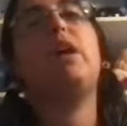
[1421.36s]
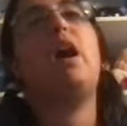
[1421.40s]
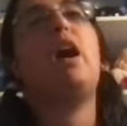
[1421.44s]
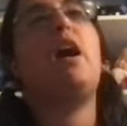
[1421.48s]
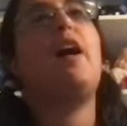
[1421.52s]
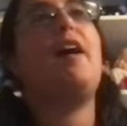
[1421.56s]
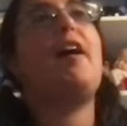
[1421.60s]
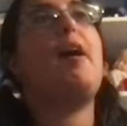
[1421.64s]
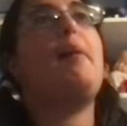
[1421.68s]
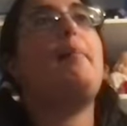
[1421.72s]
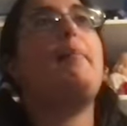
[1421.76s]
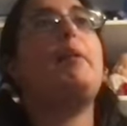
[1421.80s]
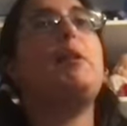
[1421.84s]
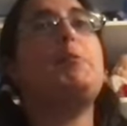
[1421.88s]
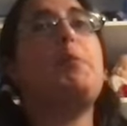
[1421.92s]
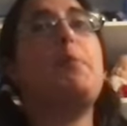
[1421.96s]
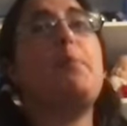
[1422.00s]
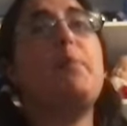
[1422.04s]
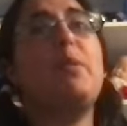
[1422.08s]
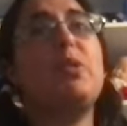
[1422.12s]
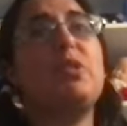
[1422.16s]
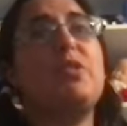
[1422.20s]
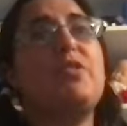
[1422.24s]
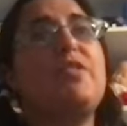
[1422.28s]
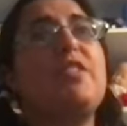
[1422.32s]
Um, I spent
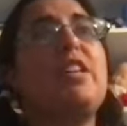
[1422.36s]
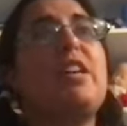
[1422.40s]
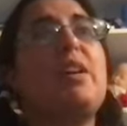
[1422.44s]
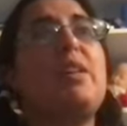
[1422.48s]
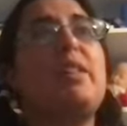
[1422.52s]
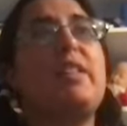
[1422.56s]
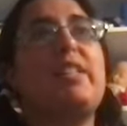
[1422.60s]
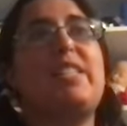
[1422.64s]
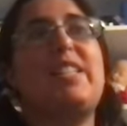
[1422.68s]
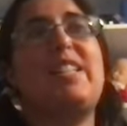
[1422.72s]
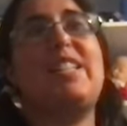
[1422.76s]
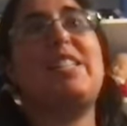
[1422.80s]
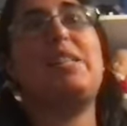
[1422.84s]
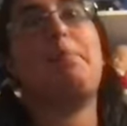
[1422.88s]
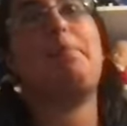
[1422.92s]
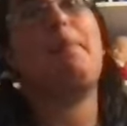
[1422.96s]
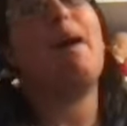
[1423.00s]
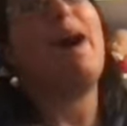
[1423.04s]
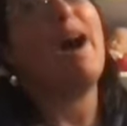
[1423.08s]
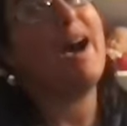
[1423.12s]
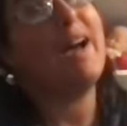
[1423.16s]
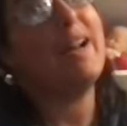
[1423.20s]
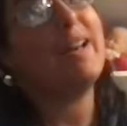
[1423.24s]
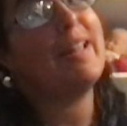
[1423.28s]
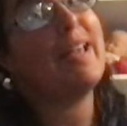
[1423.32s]
most of the day listening to
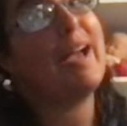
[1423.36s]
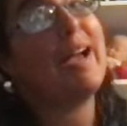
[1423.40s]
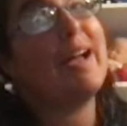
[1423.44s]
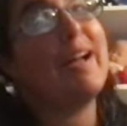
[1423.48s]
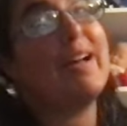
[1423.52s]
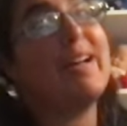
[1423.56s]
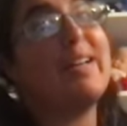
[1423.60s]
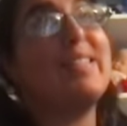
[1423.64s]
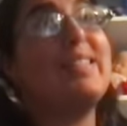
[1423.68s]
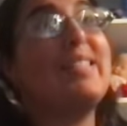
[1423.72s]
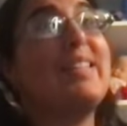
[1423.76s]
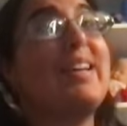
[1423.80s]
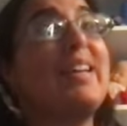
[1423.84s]
podcasts.